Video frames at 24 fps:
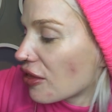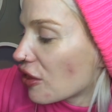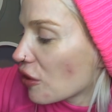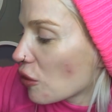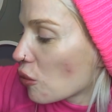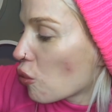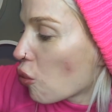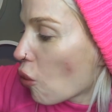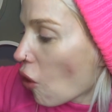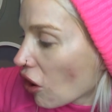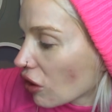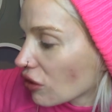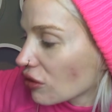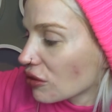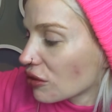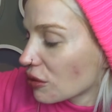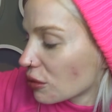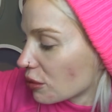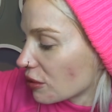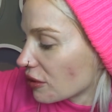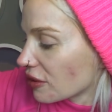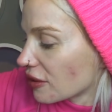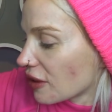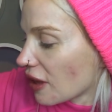
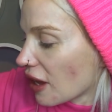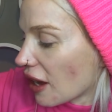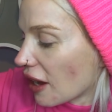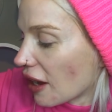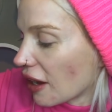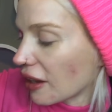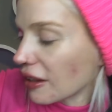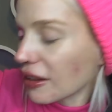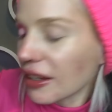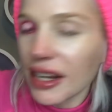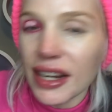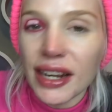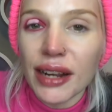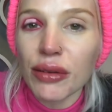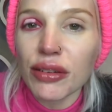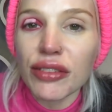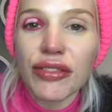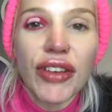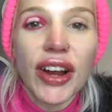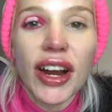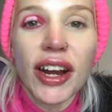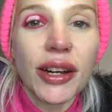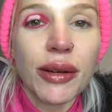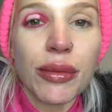want was there. Like, I
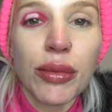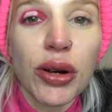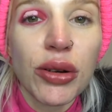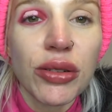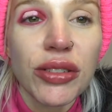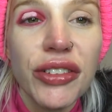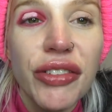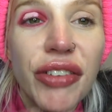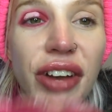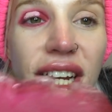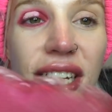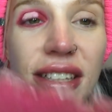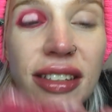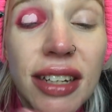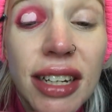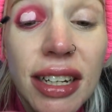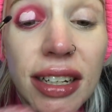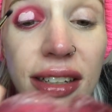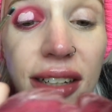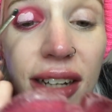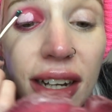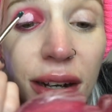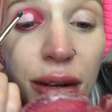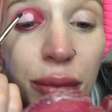was very
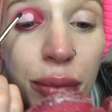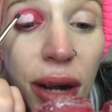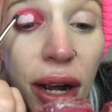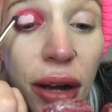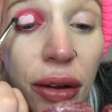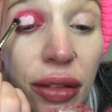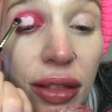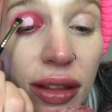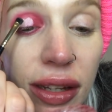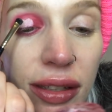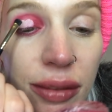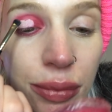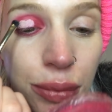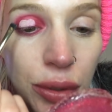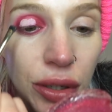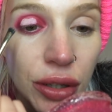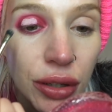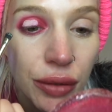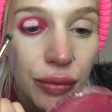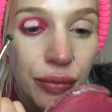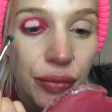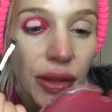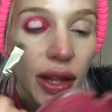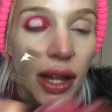motivated about this,
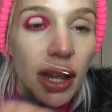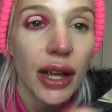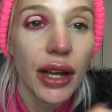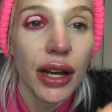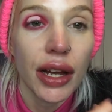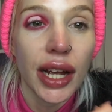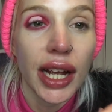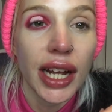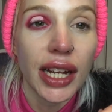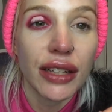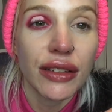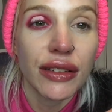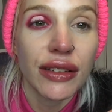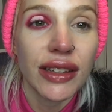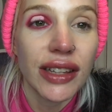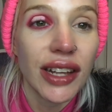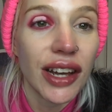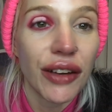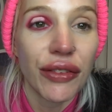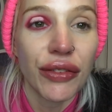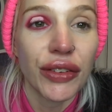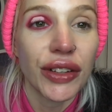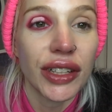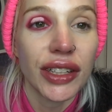but it
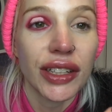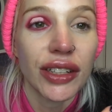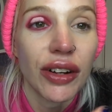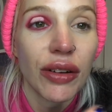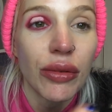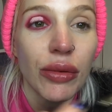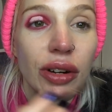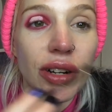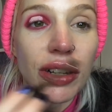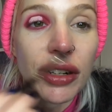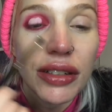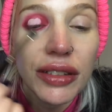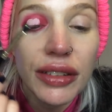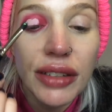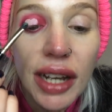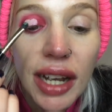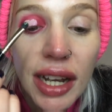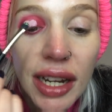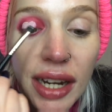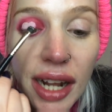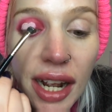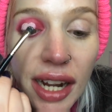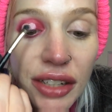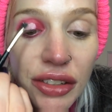definitely not worked.
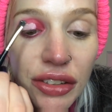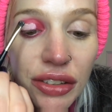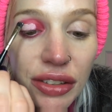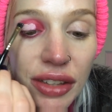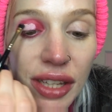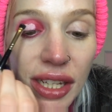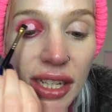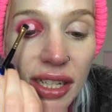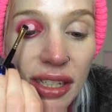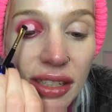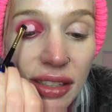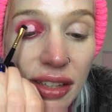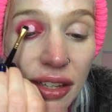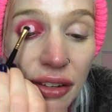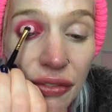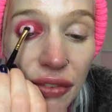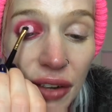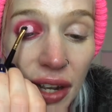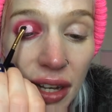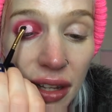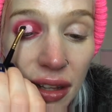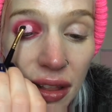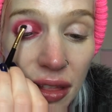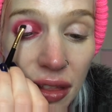And I just think it's the
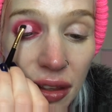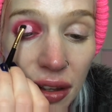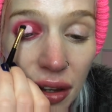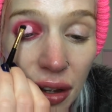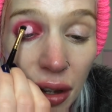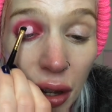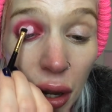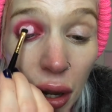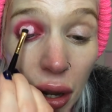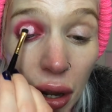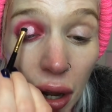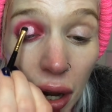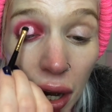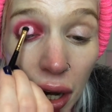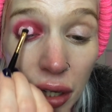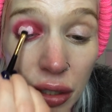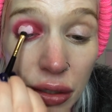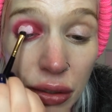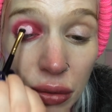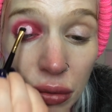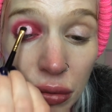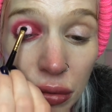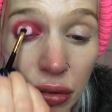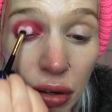fact that I
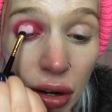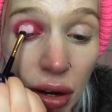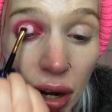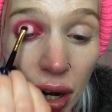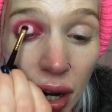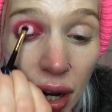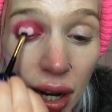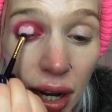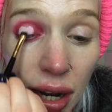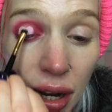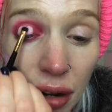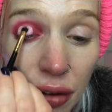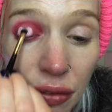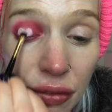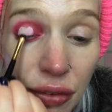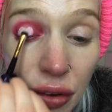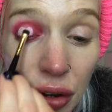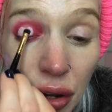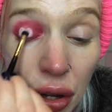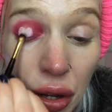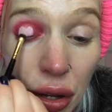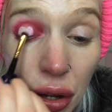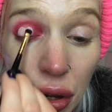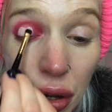do not have